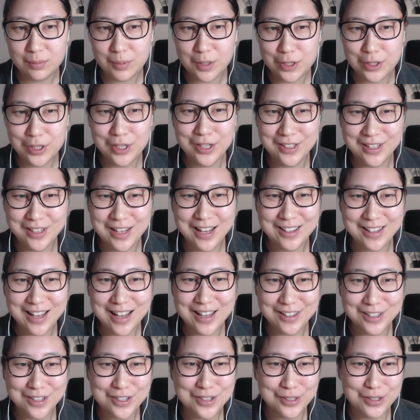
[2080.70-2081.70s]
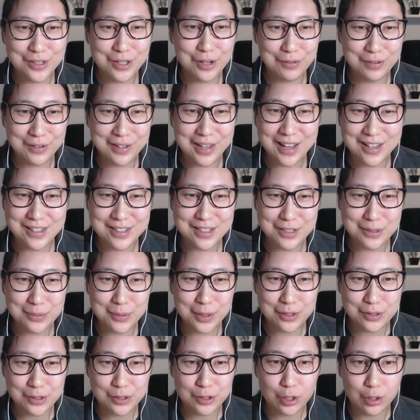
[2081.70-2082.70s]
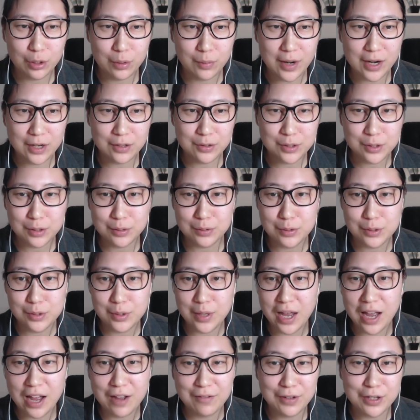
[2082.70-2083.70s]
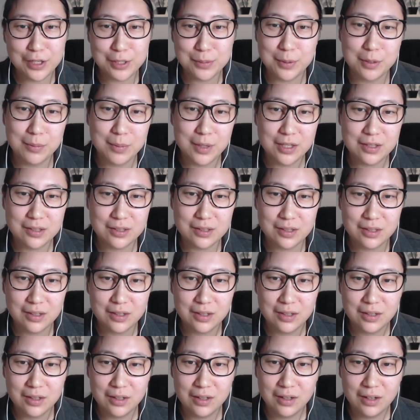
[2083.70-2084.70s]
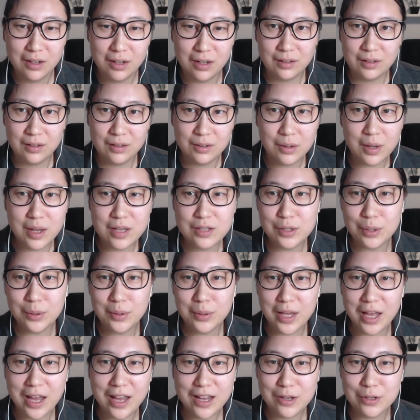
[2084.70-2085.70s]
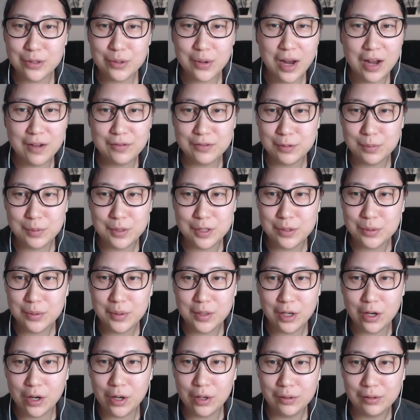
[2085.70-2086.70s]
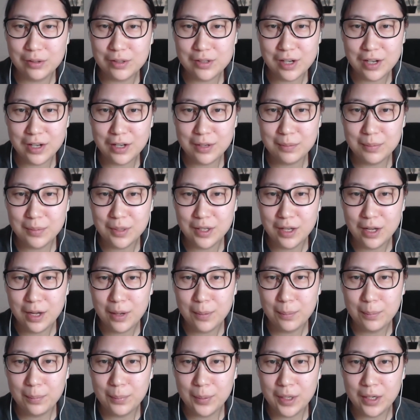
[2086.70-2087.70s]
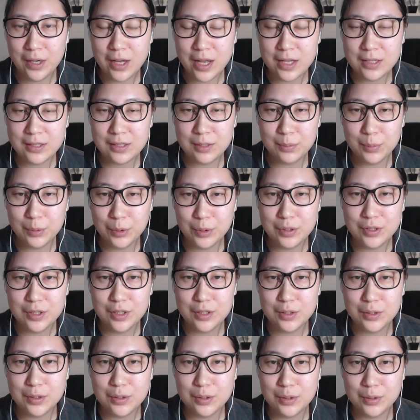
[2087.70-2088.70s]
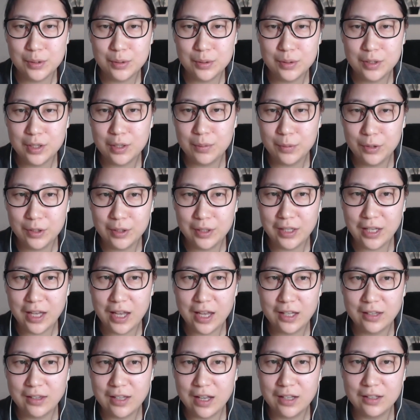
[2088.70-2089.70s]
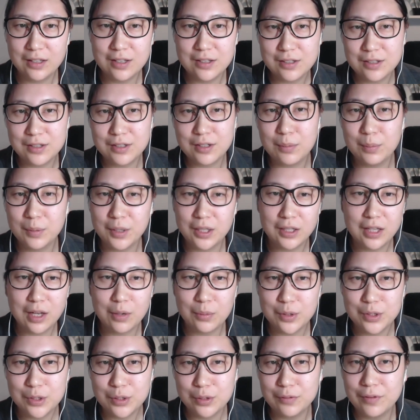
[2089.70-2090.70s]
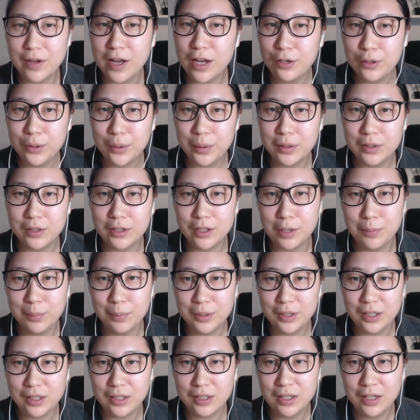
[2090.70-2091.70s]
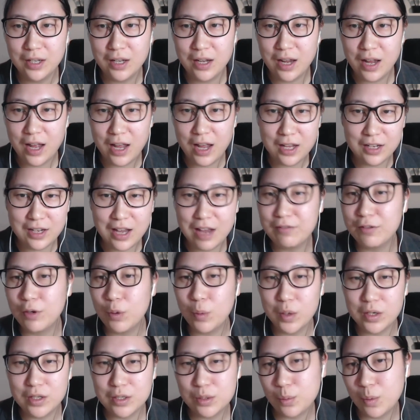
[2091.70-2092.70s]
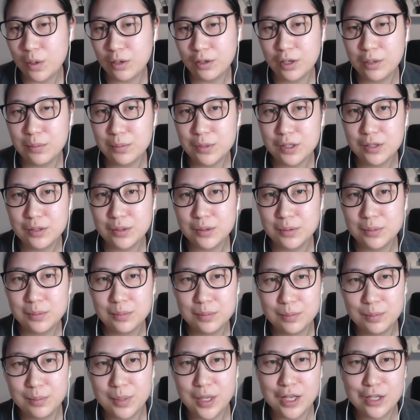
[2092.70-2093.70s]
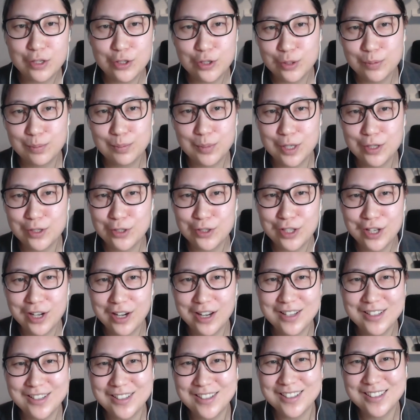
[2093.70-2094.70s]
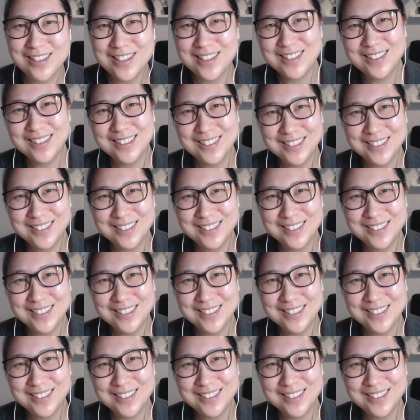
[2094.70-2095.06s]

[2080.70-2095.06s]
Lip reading: to make sure that there's enough of that as well to go around to have experiments. it's okay. You don't have to be doing it all the time, but it's important to communicate that this is something that we do value in the company, and everyone is welcome to pitch their ideas.